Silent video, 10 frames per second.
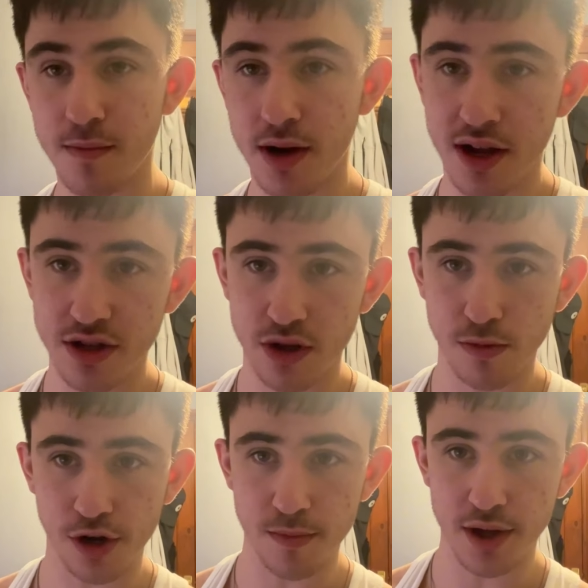minutes, I'm
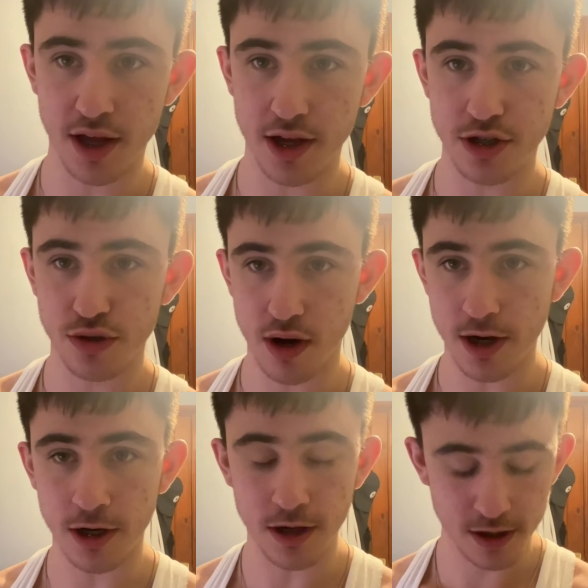going to begin
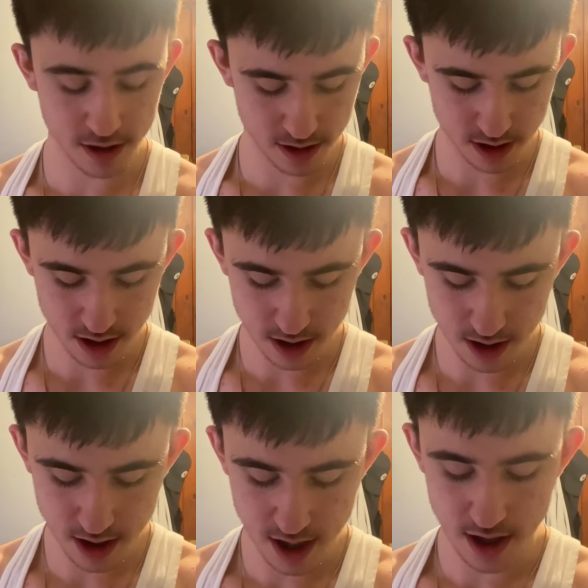training.
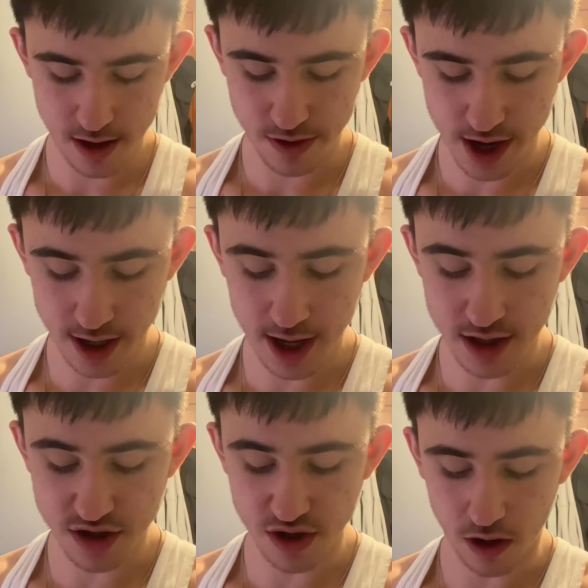Then
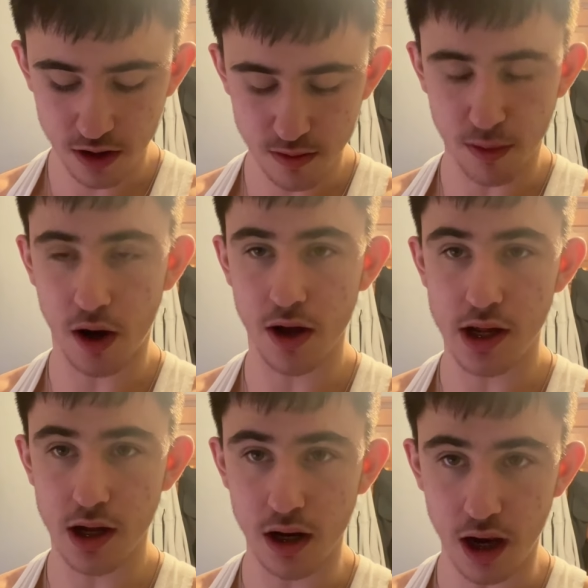get done by
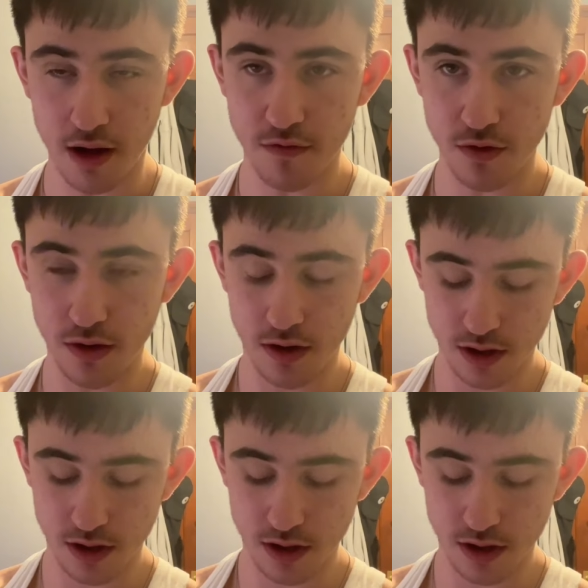11.